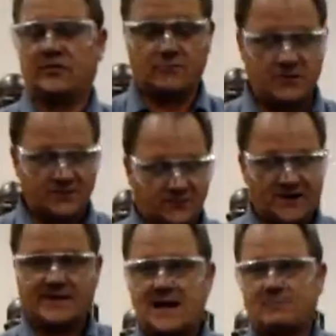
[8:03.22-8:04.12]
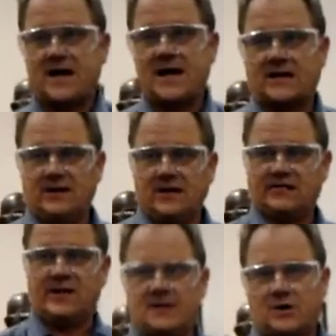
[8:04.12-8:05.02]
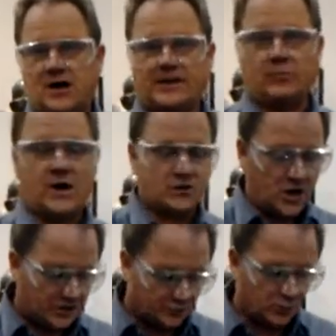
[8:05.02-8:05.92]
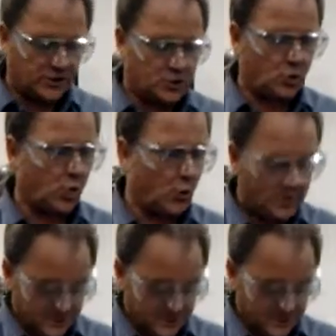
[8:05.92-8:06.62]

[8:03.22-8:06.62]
So if you flick that back and he's standing behind you watching, that's really cool.